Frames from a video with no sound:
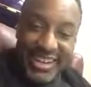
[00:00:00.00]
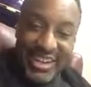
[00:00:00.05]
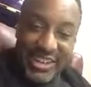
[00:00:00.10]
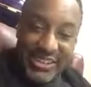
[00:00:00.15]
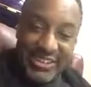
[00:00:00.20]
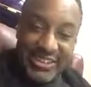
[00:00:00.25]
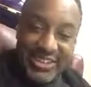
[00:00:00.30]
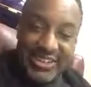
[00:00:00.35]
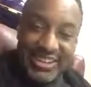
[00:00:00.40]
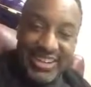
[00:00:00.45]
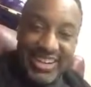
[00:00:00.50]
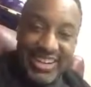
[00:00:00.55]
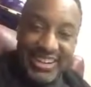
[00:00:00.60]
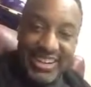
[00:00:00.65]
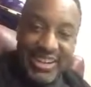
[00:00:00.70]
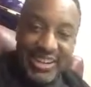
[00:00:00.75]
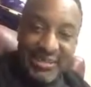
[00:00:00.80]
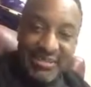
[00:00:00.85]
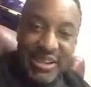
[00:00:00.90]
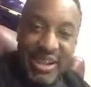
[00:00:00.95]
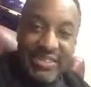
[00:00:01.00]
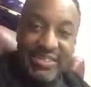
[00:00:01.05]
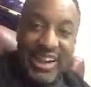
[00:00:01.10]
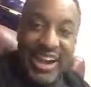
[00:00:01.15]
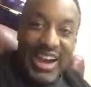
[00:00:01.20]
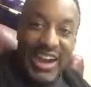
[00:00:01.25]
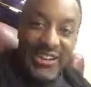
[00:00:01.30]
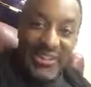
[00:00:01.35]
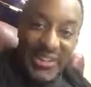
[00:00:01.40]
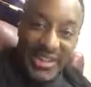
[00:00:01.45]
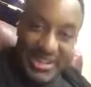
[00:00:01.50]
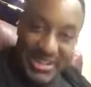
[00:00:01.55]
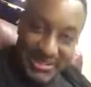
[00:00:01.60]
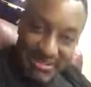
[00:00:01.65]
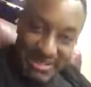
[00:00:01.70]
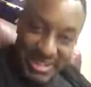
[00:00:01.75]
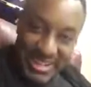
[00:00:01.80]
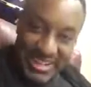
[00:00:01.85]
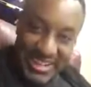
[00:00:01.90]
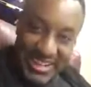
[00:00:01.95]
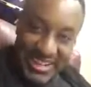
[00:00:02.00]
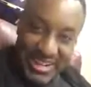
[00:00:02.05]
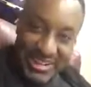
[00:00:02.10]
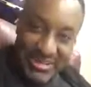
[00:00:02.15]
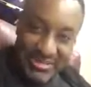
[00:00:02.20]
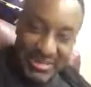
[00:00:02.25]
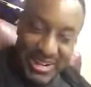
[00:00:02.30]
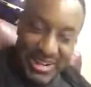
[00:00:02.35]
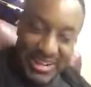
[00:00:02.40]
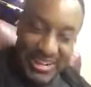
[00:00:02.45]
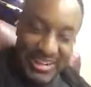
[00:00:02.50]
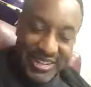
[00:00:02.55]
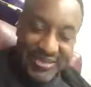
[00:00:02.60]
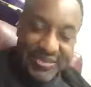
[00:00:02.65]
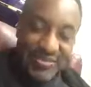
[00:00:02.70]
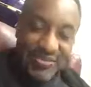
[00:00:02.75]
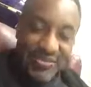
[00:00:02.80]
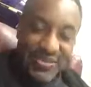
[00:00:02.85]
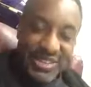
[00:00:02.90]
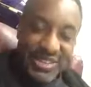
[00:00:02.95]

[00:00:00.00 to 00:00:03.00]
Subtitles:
I was going to try to let him have our company take it to market.